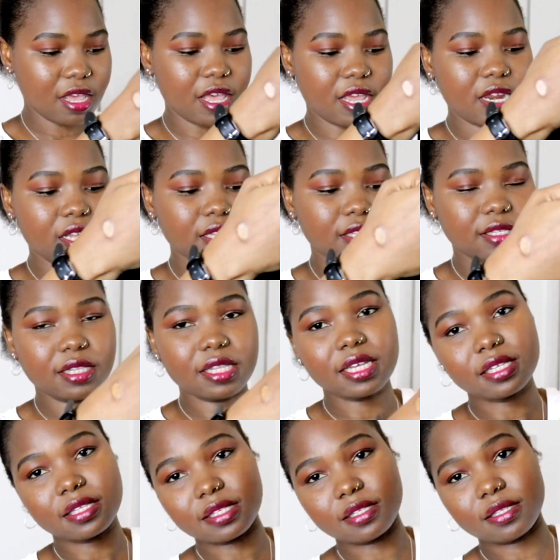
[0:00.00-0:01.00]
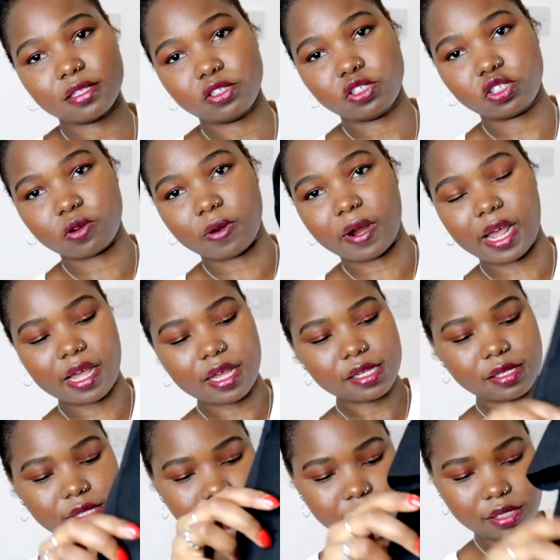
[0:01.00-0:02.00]
and it's this
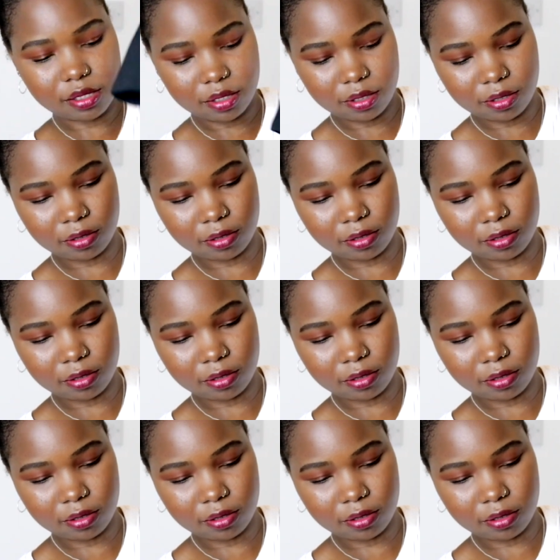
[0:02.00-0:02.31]
dress.